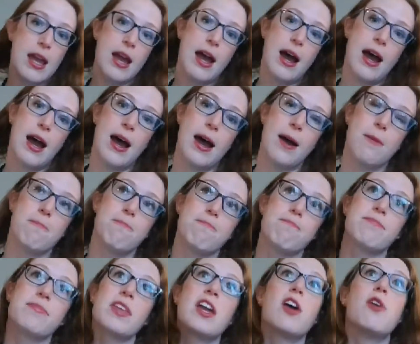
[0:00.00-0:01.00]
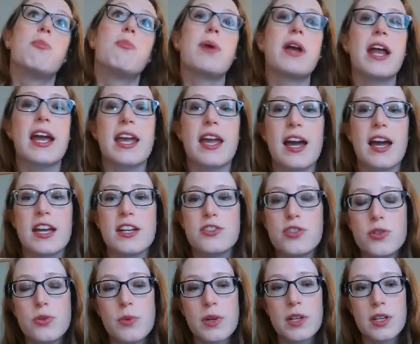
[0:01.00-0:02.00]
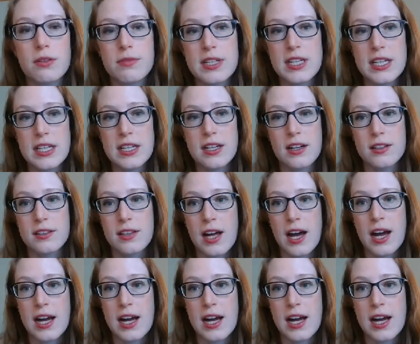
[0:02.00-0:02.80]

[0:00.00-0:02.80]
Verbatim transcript: But I do want to read a lot